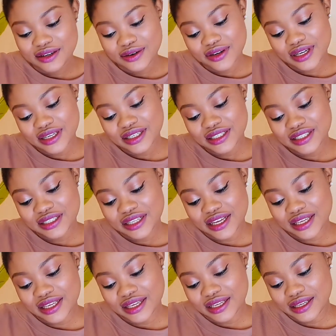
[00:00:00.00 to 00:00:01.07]
Okay, this is
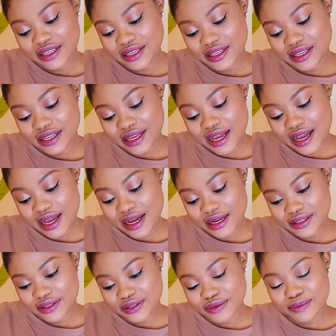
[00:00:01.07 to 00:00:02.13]
like a
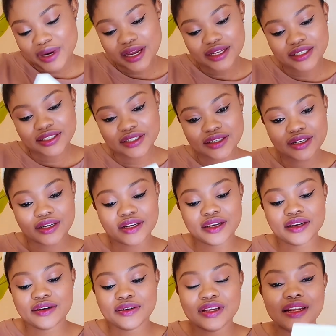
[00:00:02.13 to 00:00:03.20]
card to my
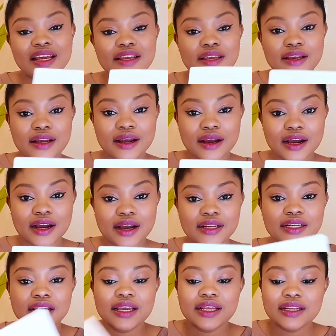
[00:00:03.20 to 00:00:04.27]
dear. Okay, like a card.